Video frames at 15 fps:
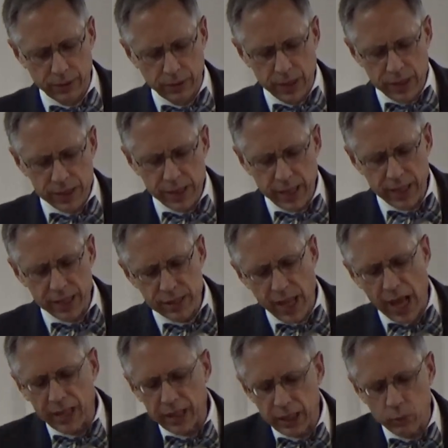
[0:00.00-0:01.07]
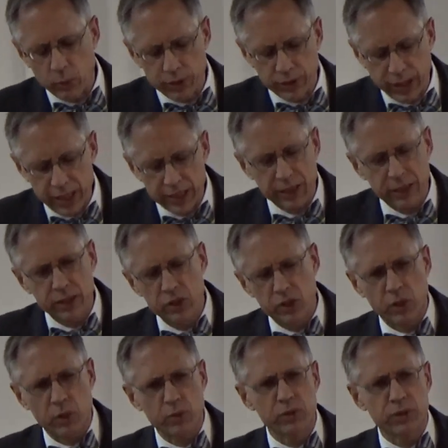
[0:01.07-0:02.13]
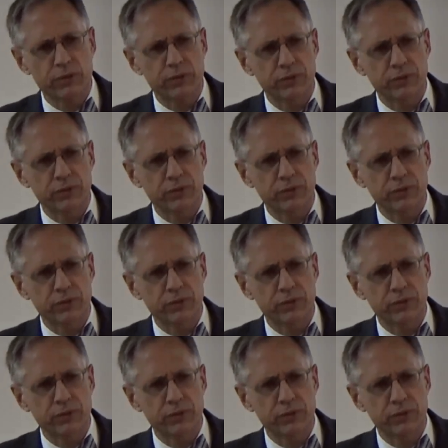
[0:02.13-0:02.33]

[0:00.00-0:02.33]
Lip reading: Isn't that exactly what they did to Joseph?